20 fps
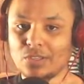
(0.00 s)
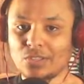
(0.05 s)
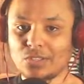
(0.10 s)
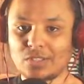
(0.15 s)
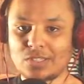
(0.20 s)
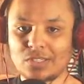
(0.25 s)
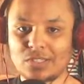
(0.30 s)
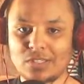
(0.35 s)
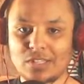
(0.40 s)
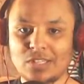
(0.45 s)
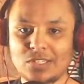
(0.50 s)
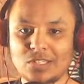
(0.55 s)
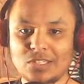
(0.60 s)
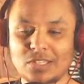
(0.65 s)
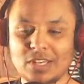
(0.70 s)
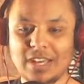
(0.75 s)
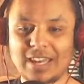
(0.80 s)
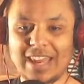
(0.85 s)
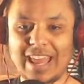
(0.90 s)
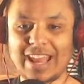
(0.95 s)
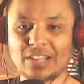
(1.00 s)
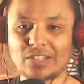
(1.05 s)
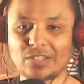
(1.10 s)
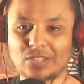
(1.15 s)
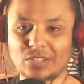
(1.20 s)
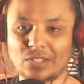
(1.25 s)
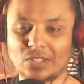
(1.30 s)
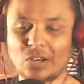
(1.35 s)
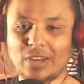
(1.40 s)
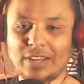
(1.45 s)
this is
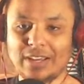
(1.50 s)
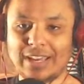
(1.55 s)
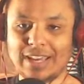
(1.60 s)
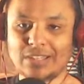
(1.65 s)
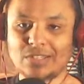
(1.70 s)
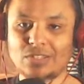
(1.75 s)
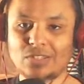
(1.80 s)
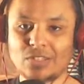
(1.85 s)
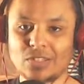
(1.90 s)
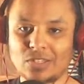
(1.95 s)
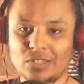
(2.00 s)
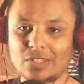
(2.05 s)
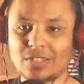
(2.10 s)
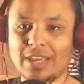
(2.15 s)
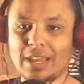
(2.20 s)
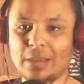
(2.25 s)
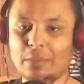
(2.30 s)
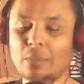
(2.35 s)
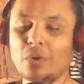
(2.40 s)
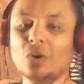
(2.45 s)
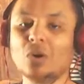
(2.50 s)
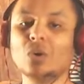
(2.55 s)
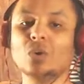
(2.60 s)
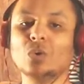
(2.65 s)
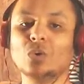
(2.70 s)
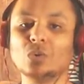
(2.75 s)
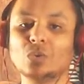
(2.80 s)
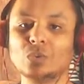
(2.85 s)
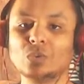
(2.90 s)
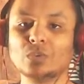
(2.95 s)
connected, I guess, to the same
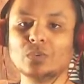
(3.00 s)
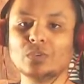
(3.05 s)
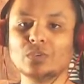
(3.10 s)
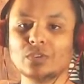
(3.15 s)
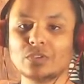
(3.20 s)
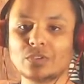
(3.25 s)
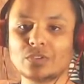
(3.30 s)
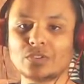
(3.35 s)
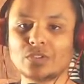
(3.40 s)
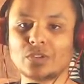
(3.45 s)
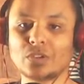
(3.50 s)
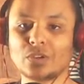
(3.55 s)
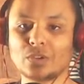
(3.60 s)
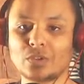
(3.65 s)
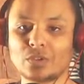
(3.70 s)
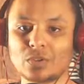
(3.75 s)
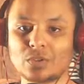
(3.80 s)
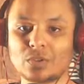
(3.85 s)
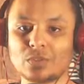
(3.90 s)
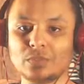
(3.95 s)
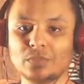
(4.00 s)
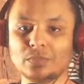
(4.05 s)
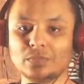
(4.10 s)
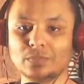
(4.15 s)
hole. So